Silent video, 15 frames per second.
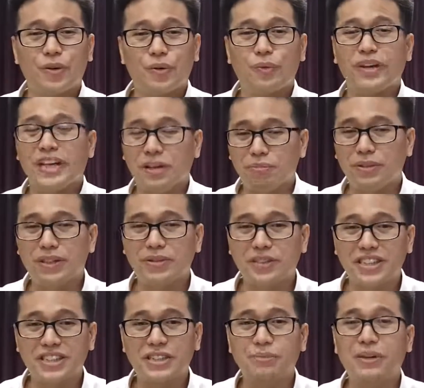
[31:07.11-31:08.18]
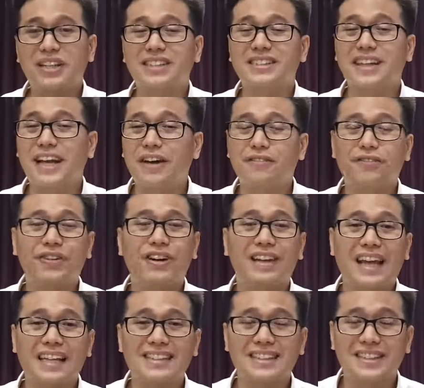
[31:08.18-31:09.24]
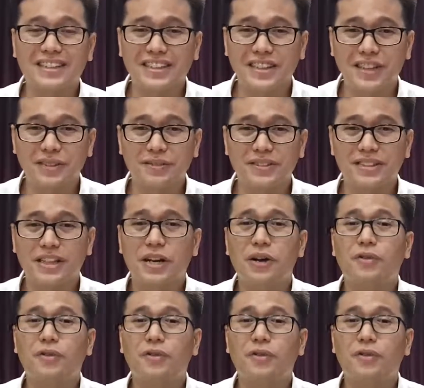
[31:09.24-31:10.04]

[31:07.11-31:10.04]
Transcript: we can be reached by his everlasting arms